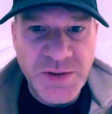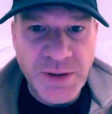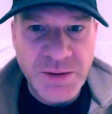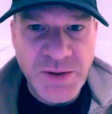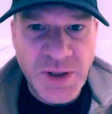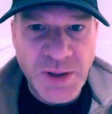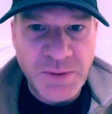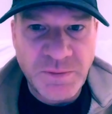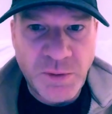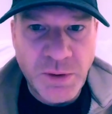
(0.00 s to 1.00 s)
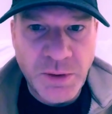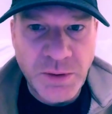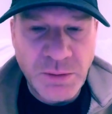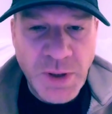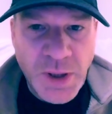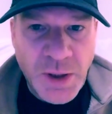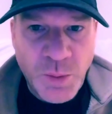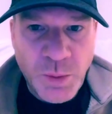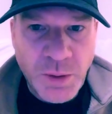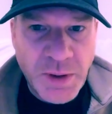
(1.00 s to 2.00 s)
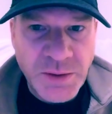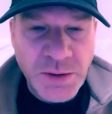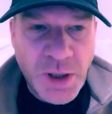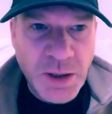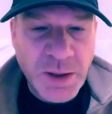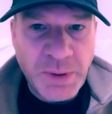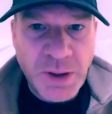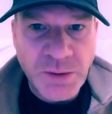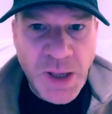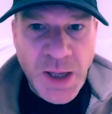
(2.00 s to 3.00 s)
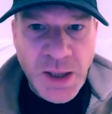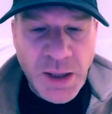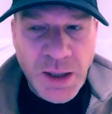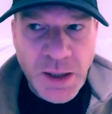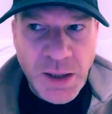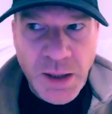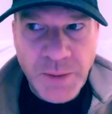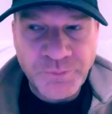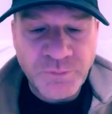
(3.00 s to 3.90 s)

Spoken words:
little segment for you. We're going to talk about the